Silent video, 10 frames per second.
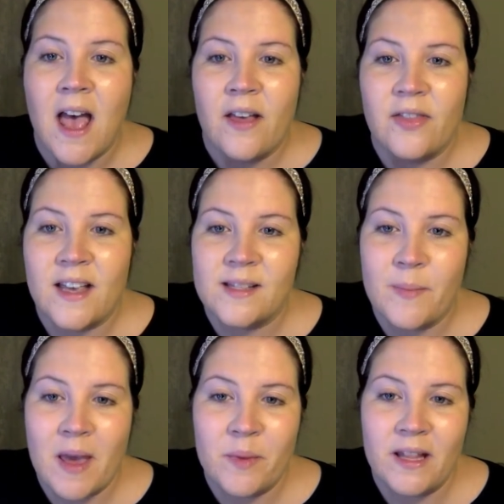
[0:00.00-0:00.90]
this
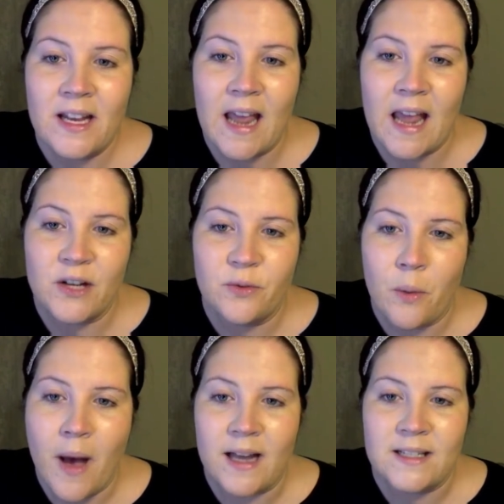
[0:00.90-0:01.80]
Maybelline Age
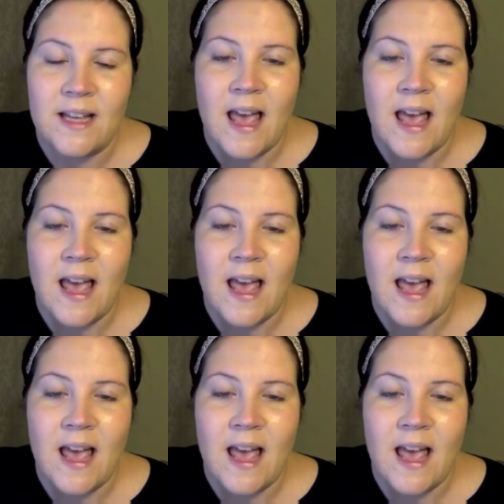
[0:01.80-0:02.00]
Rewind,